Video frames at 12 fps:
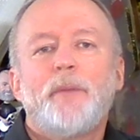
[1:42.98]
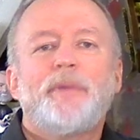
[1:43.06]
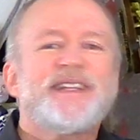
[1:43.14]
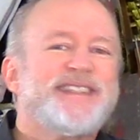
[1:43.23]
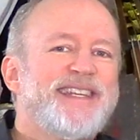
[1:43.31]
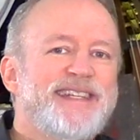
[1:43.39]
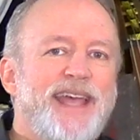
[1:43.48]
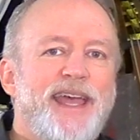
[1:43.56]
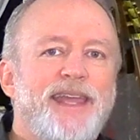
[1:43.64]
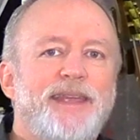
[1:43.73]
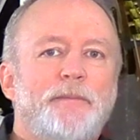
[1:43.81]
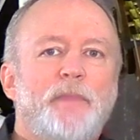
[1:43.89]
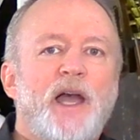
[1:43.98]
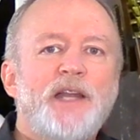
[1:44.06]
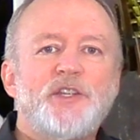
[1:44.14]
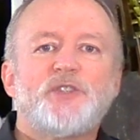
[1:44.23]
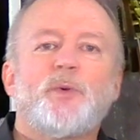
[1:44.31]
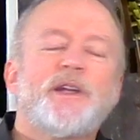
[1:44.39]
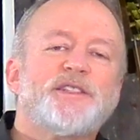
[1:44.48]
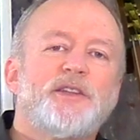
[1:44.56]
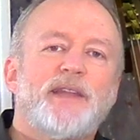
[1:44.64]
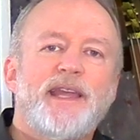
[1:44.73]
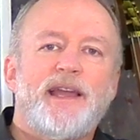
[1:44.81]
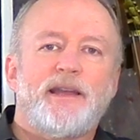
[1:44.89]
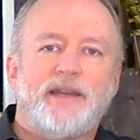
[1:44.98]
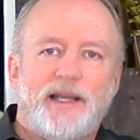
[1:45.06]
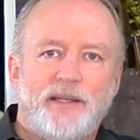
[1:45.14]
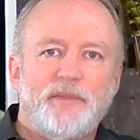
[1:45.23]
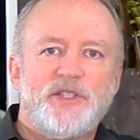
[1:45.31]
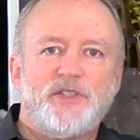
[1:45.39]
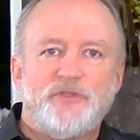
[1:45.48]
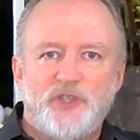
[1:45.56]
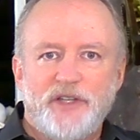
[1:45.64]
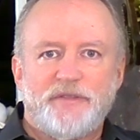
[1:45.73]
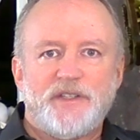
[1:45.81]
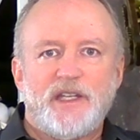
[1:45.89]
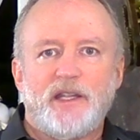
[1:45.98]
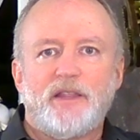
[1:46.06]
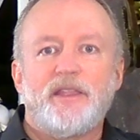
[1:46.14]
But today, I just want to lay out elements of shifting